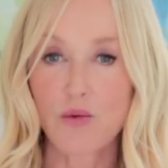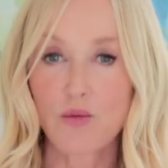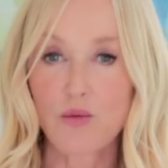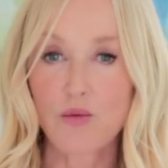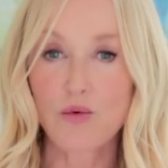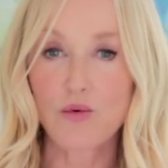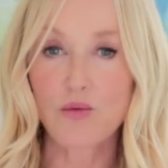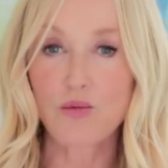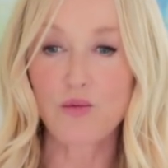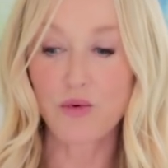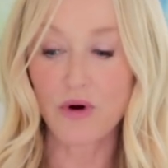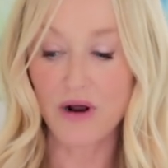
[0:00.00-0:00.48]

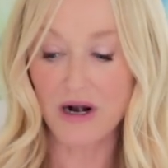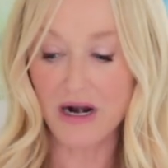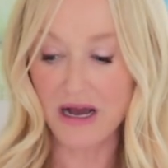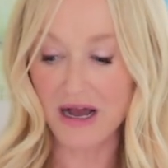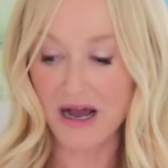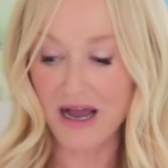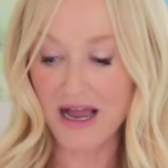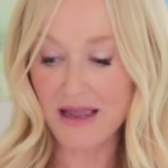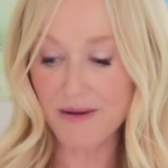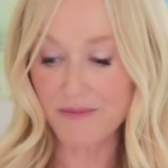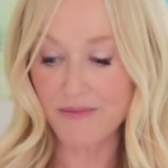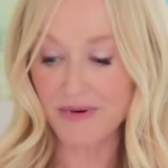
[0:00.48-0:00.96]
what
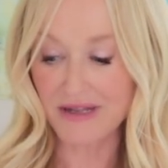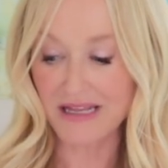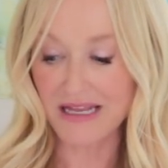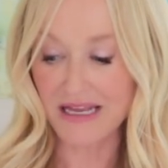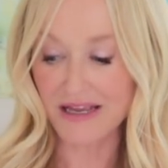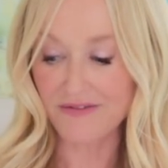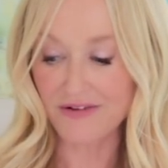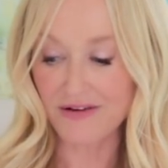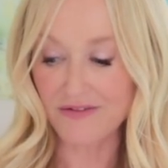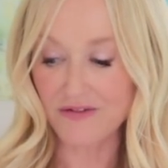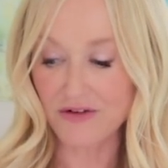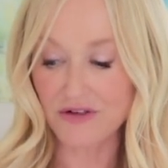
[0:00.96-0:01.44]
I
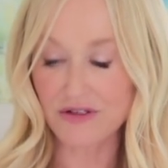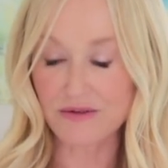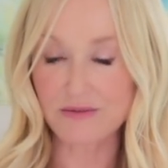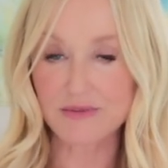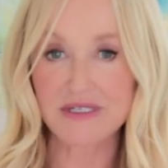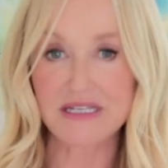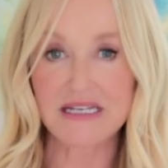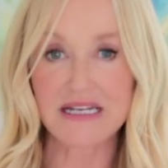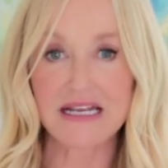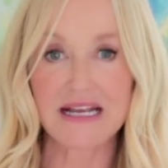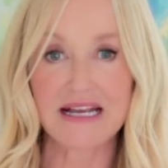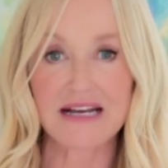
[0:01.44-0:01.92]
believe, I've got them
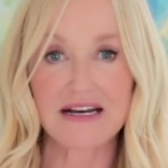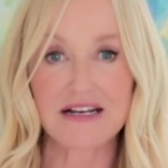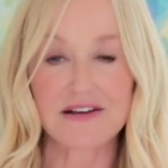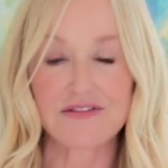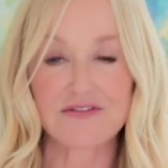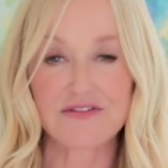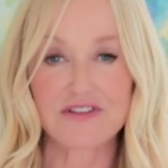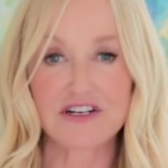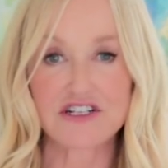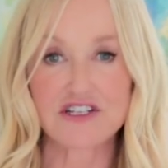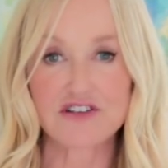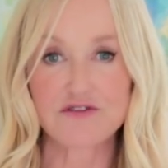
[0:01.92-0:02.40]
sitting out
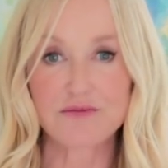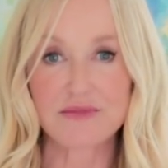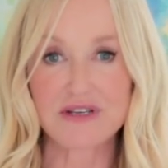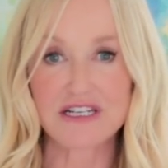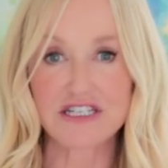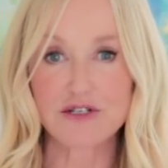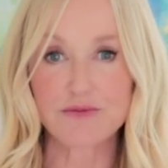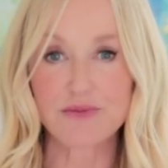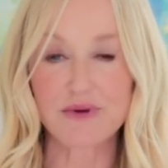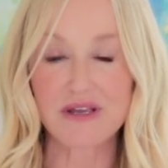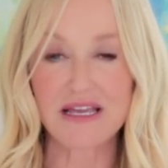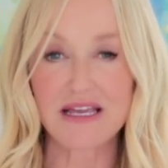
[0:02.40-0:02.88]
in front of me,
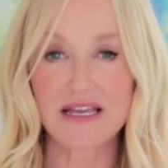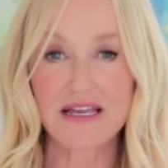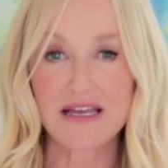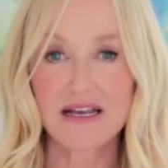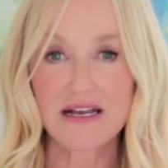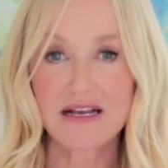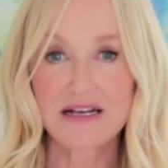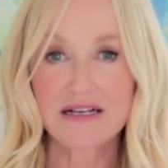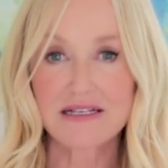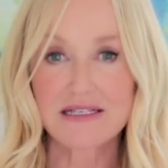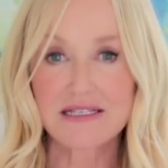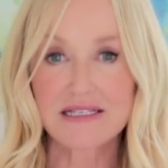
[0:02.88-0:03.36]
to be
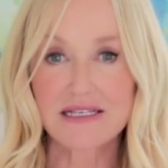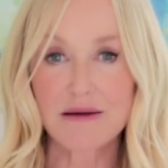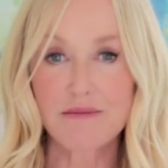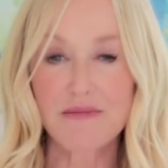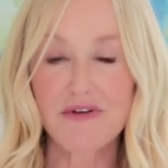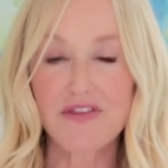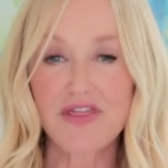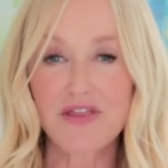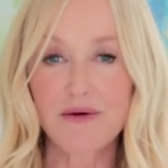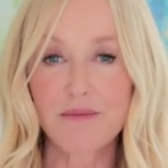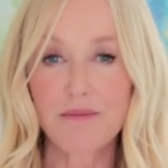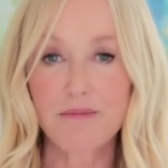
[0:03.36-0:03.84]
some
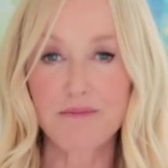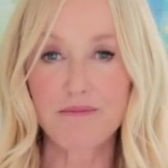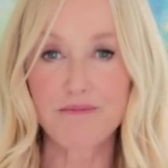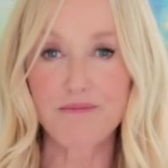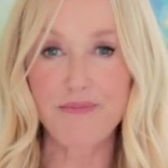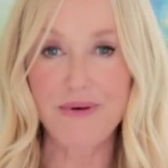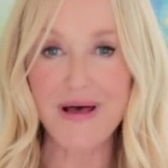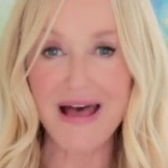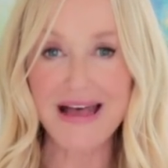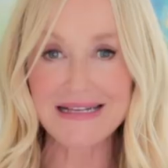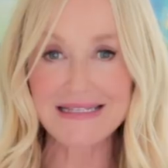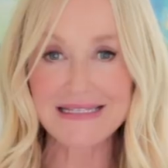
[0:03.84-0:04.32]
of the
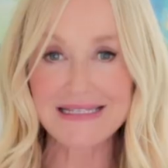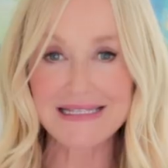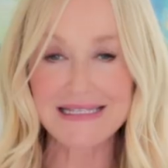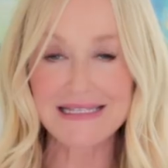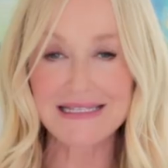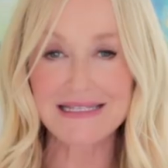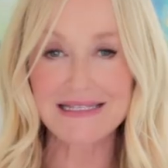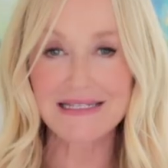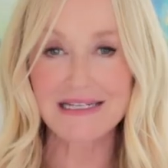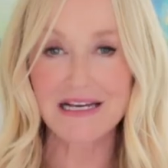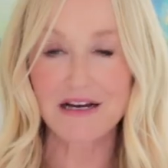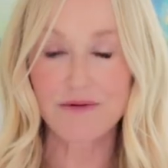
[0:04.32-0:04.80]

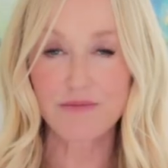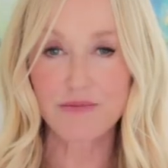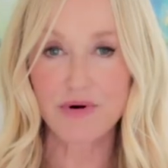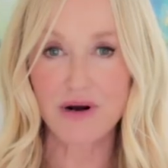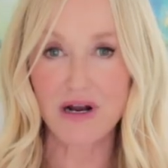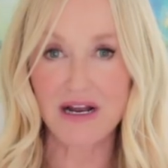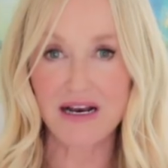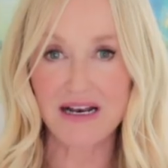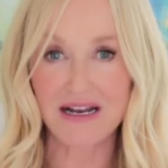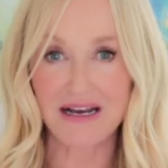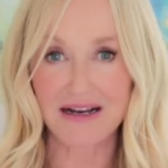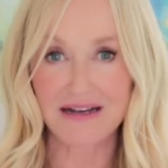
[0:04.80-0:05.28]
best
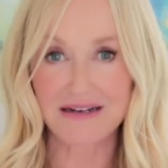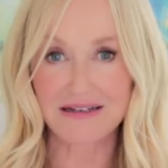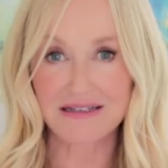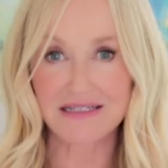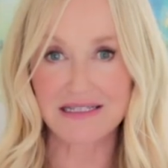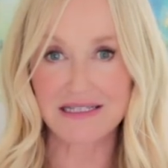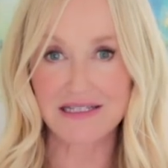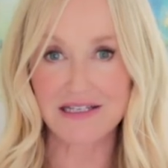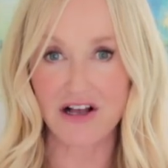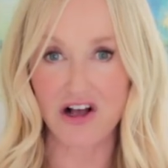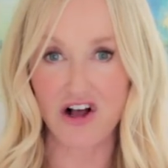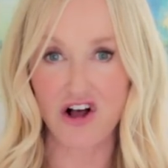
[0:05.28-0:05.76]

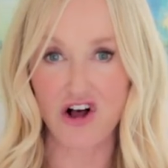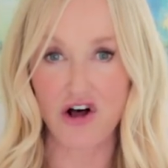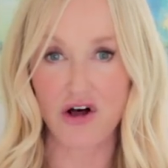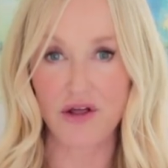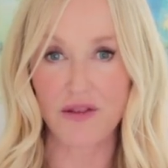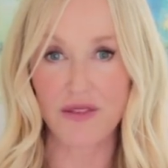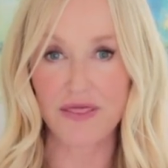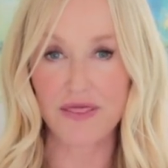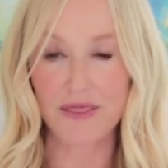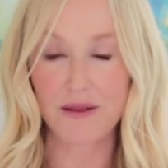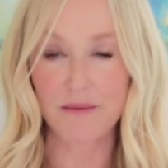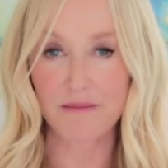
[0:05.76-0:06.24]
products
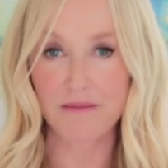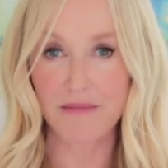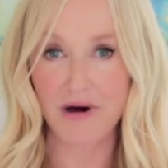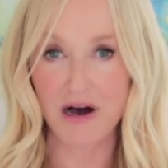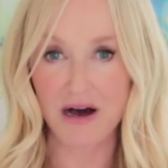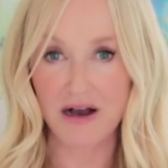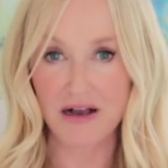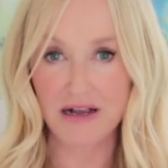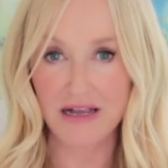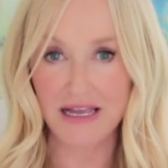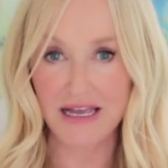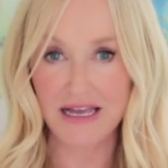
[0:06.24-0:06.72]
on the
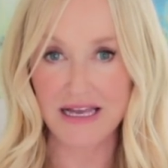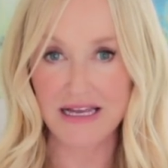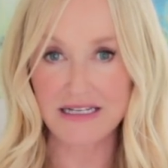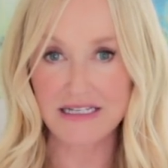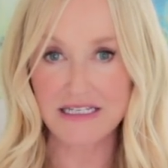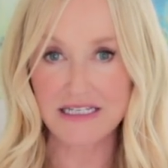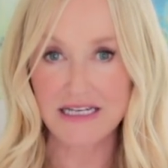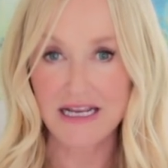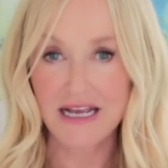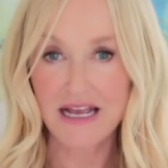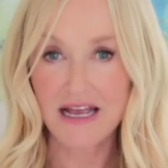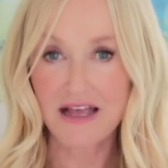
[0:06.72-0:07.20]

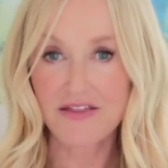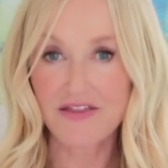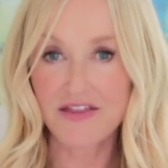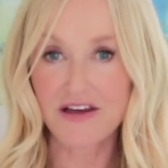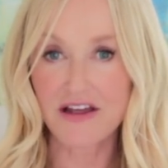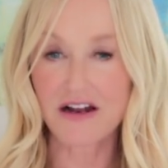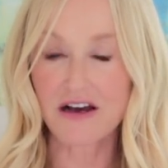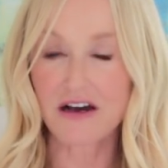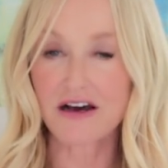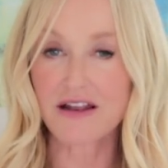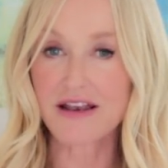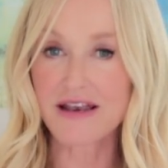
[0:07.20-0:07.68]
market
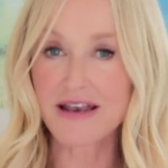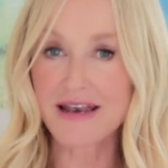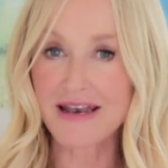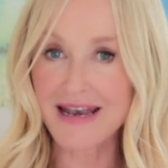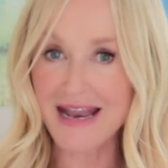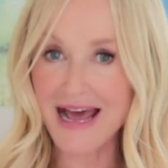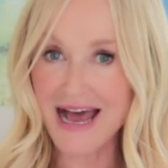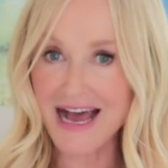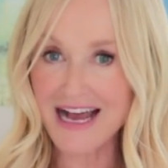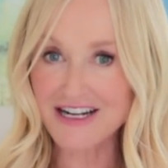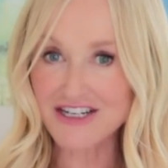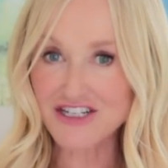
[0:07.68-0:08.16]
that are
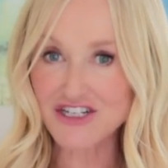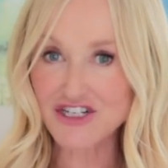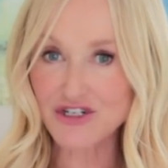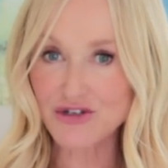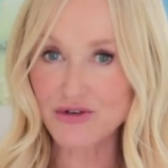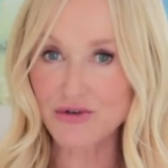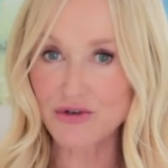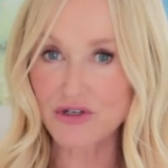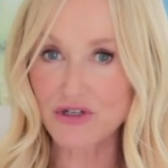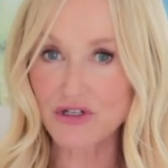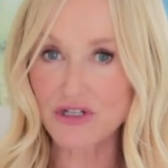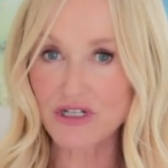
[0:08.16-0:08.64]

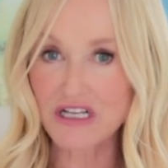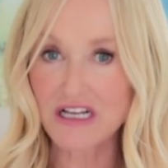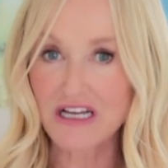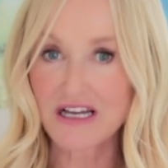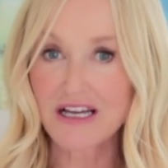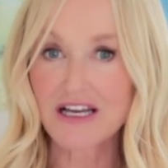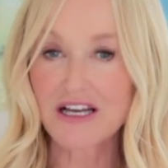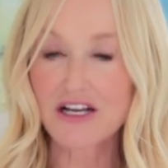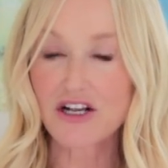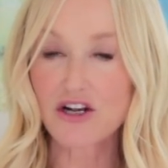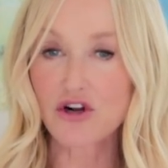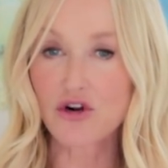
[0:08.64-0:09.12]
natural,
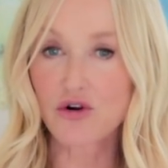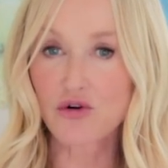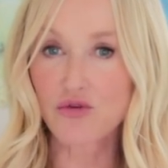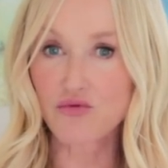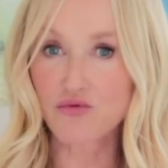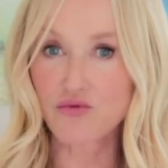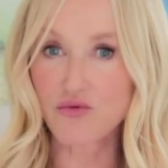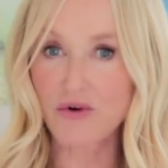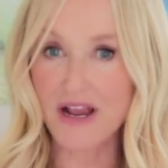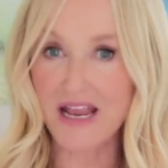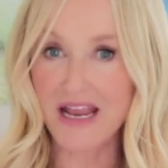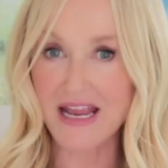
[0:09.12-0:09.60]

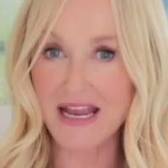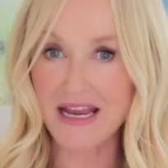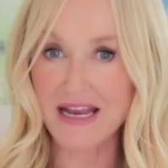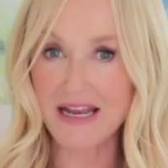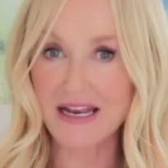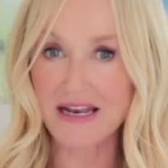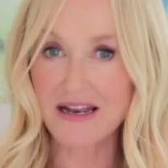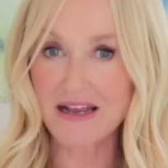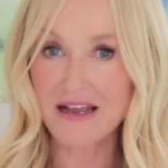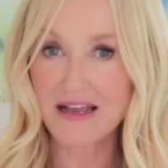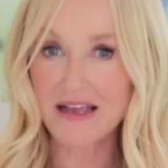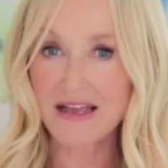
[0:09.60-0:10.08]

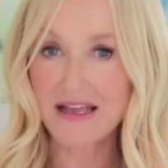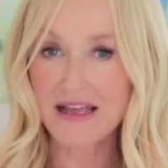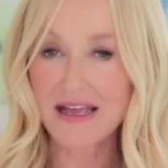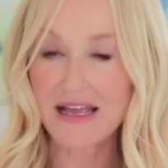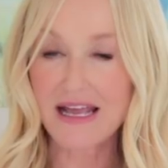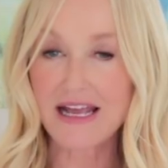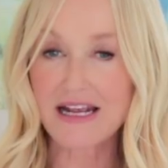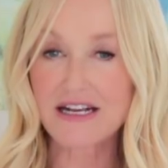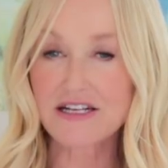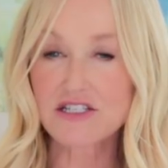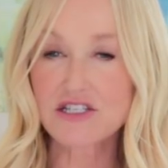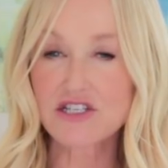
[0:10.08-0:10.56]
green,
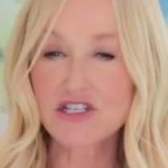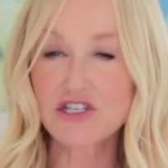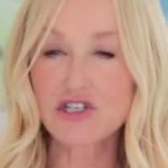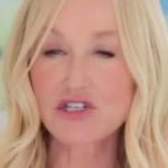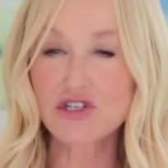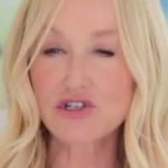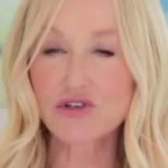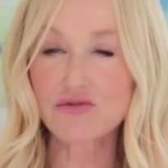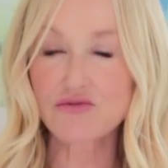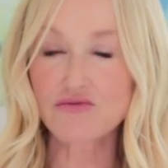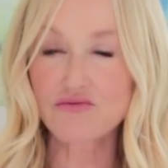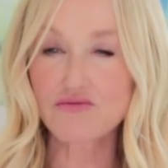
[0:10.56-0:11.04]

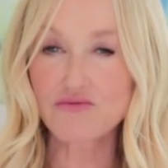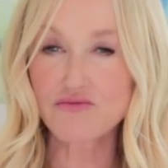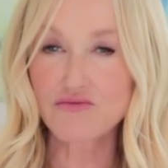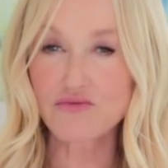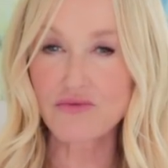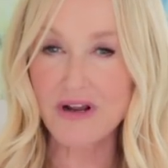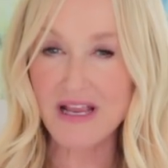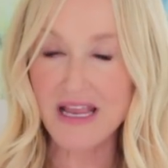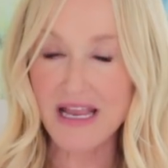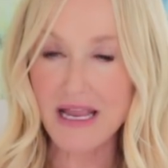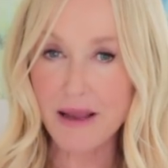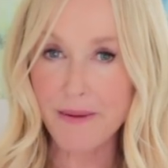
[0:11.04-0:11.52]

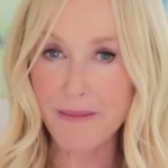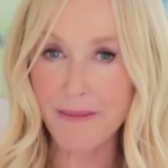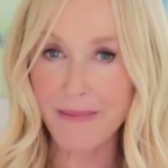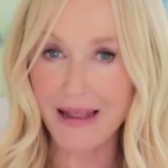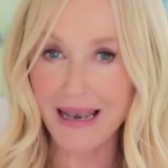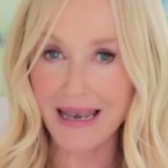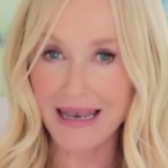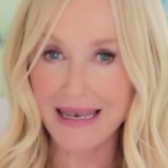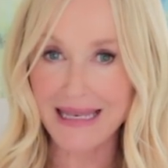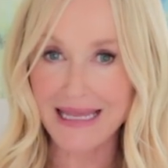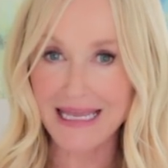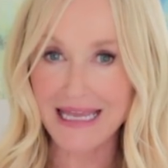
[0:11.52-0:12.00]

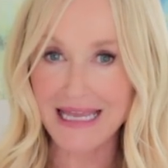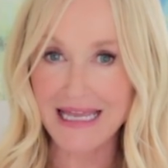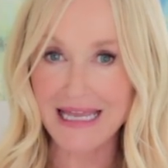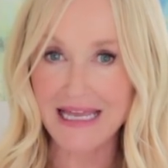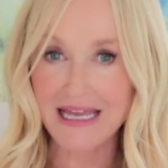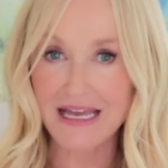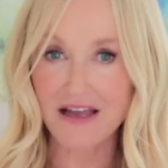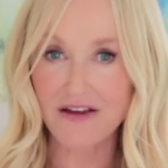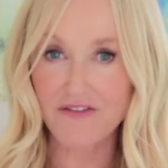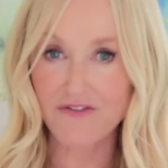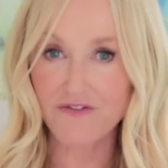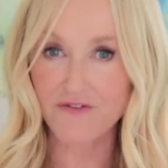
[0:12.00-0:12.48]

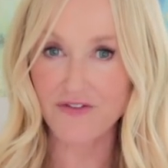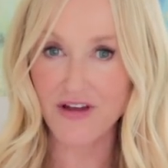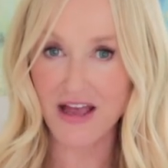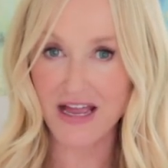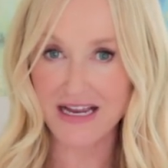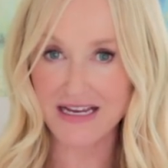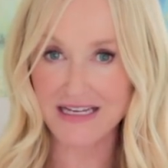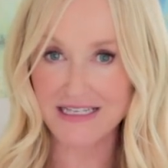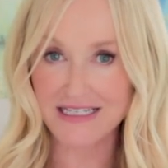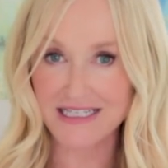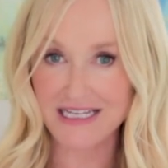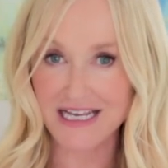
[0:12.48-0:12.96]
extremely
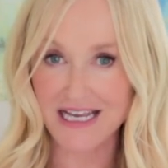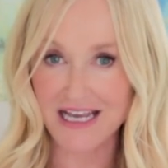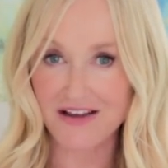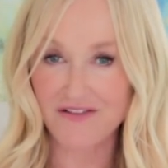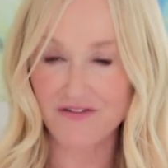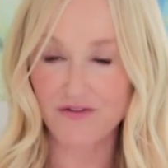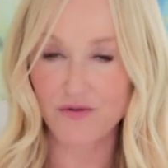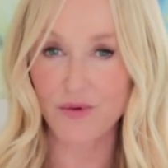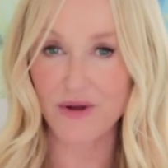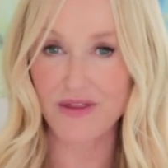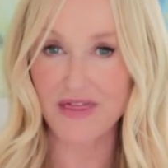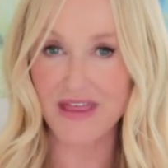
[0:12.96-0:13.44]

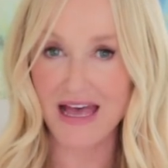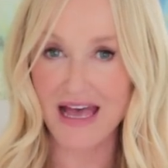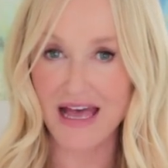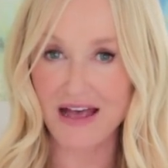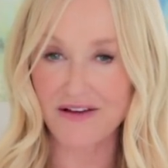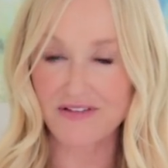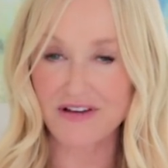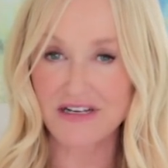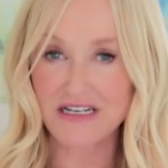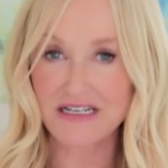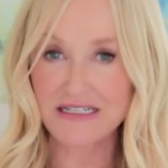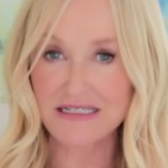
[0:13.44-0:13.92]
effective with
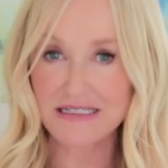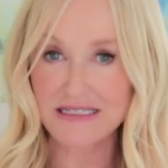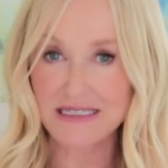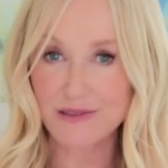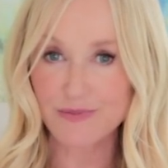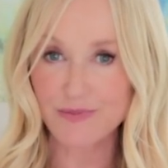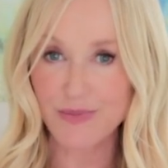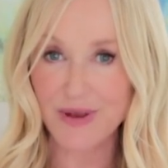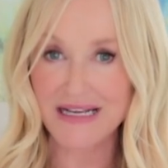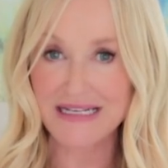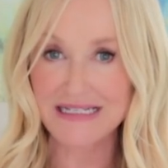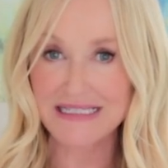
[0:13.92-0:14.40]

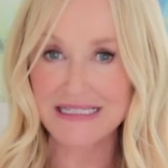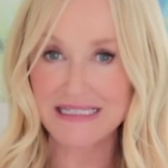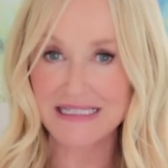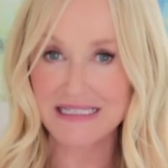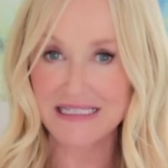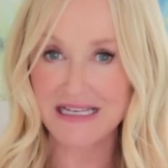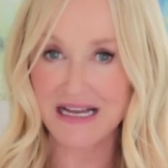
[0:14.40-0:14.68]
evidence based